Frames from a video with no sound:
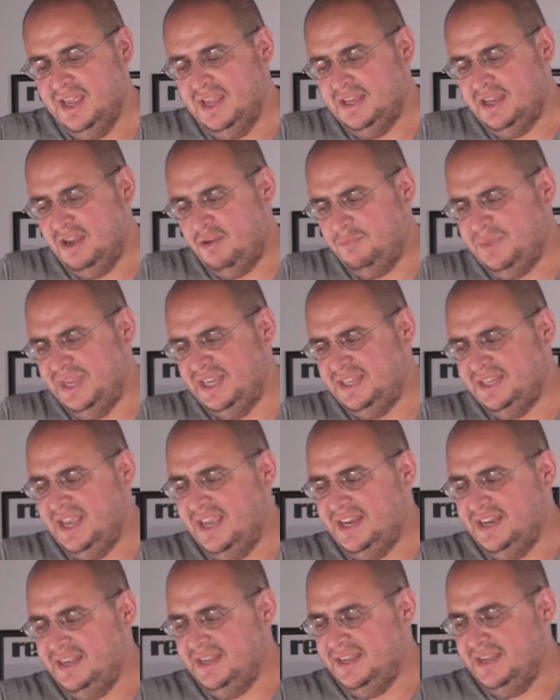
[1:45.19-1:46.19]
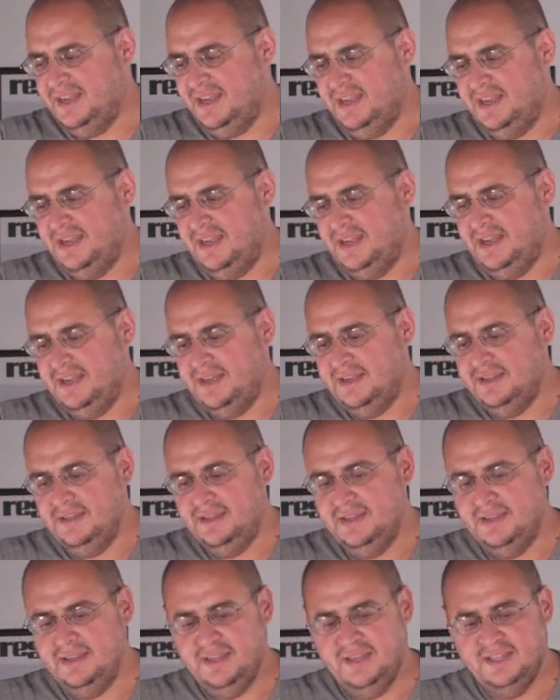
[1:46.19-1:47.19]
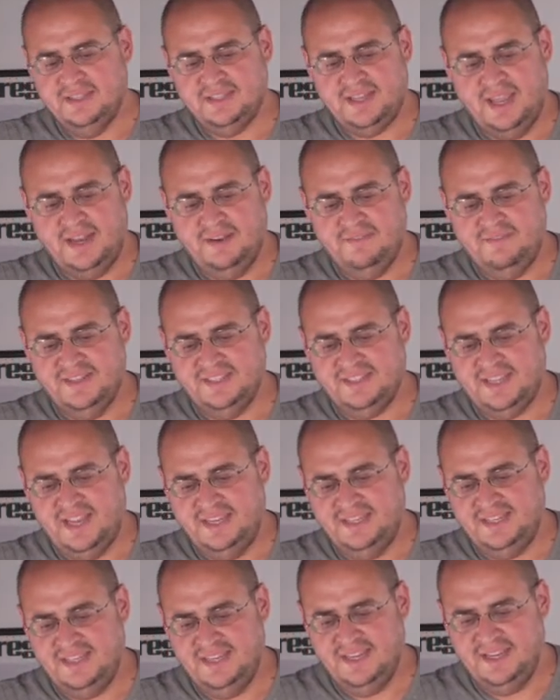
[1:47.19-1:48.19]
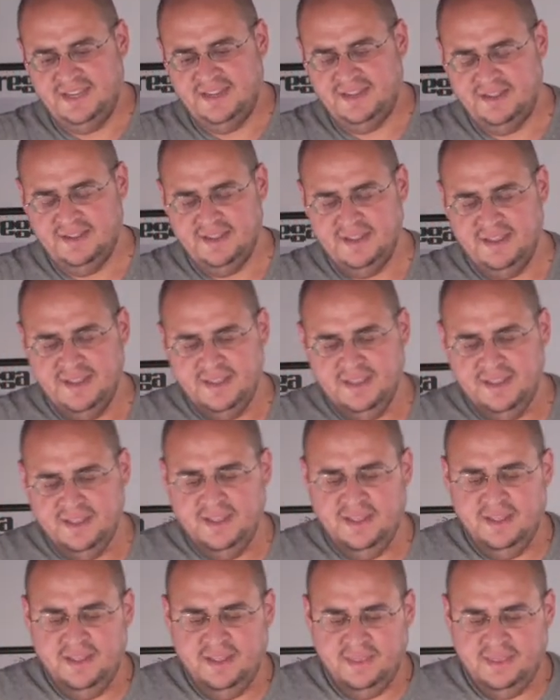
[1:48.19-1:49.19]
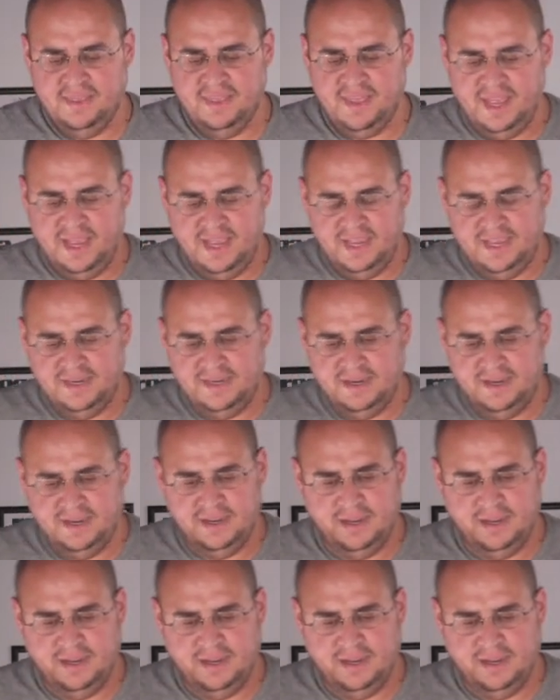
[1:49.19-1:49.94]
Now, big data is kind of this idea that,